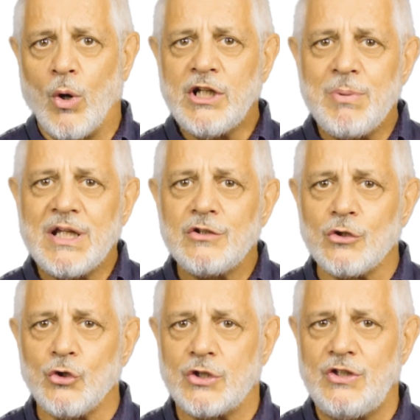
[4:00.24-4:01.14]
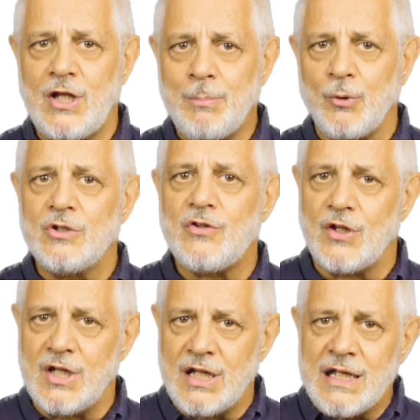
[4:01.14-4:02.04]
one can begin to look deeper into
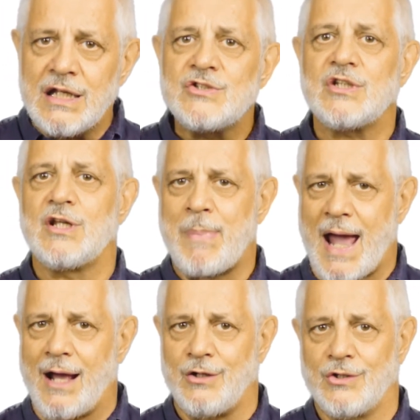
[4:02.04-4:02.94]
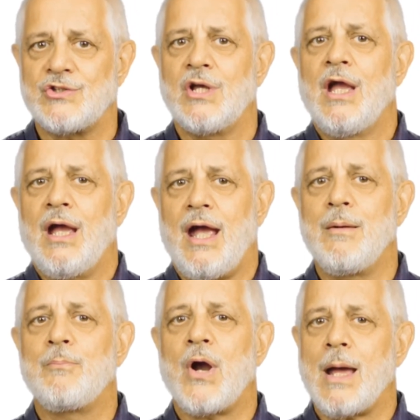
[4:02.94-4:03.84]
the needs and the patterns
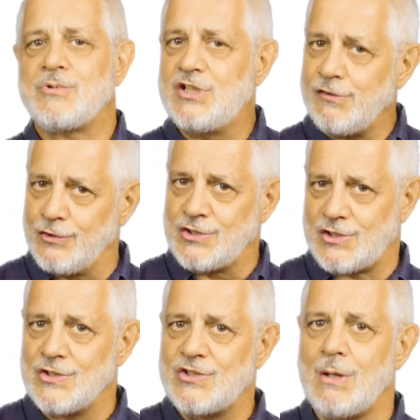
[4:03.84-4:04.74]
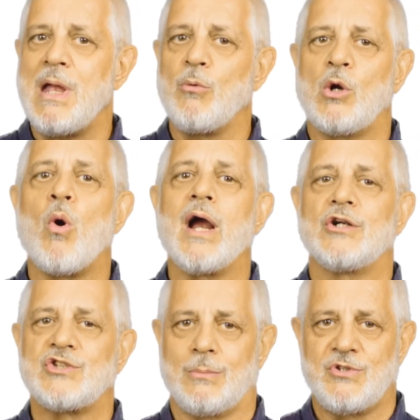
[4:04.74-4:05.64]
and perhaps differences that may require
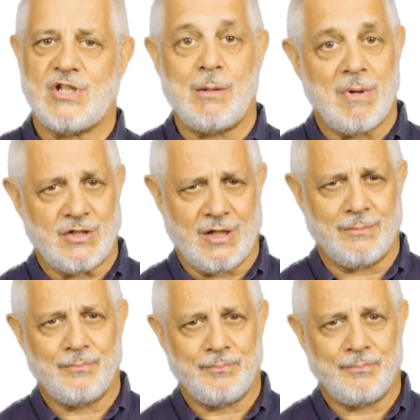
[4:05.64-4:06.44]
subsegmenting.